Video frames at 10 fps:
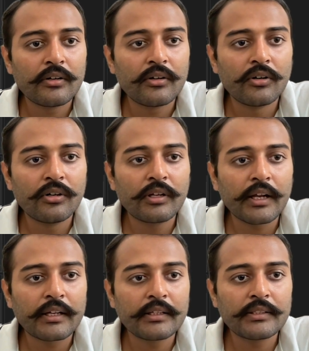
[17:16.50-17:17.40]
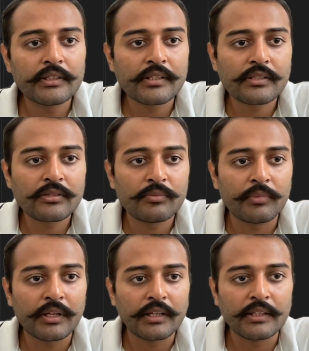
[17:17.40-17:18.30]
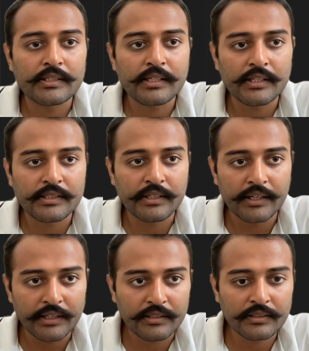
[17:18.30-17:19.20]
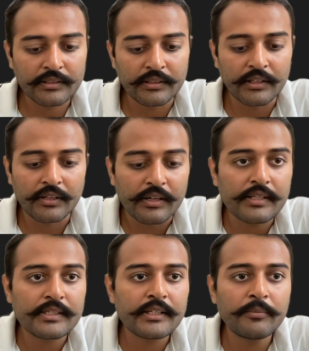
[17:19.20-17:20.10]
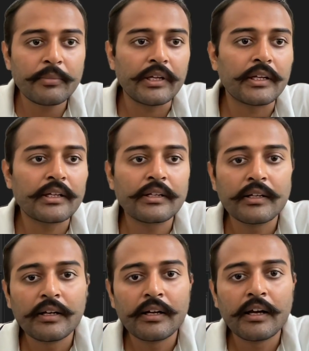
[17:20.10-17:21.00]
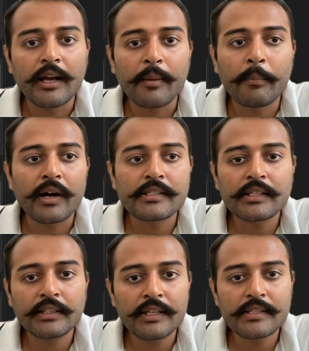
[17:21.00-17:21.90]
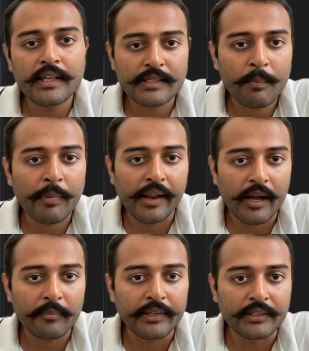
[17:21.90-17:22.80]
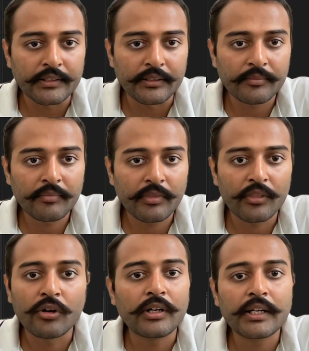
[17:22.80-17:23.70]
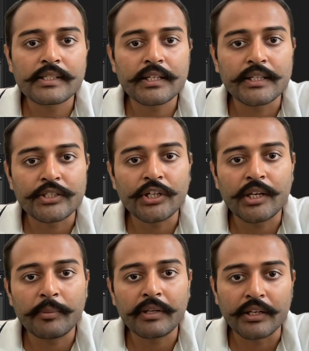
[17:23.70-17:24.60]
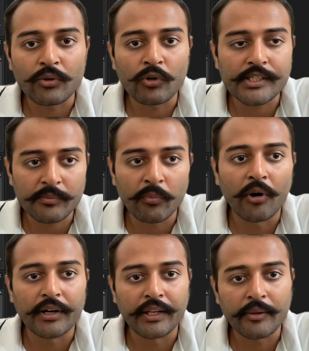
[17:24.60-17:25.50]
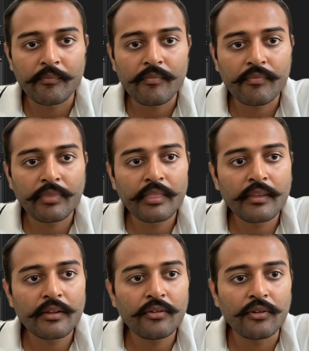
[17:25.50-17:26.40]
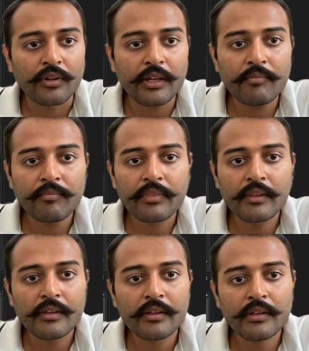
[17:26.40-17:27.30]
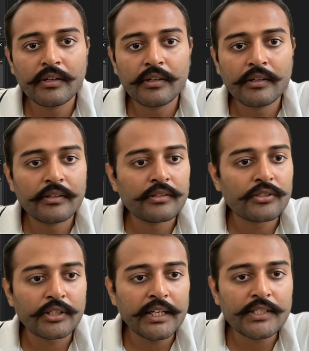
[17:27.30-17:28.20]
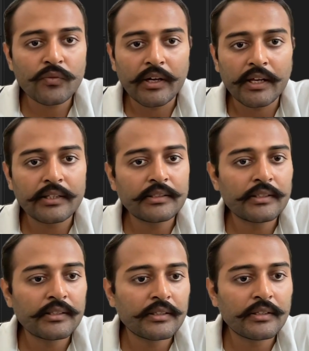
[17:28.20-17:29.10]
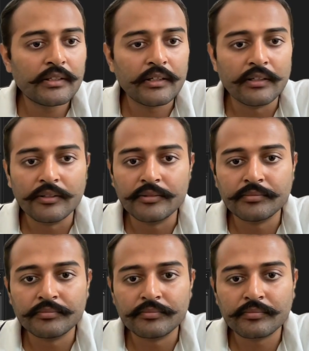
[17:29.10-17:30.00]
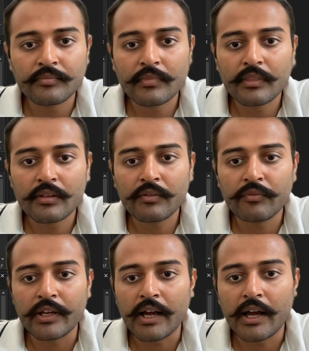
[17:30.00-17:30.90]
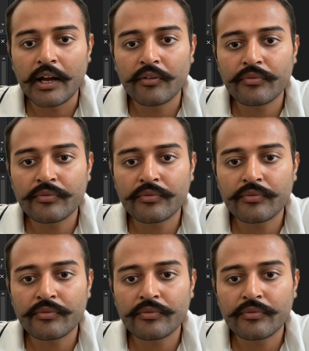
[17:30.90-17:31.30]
or I can just make this as get. The reason being, I'm passing this as a parameter, not as a HTTP request body. Okay, so that's fine. We have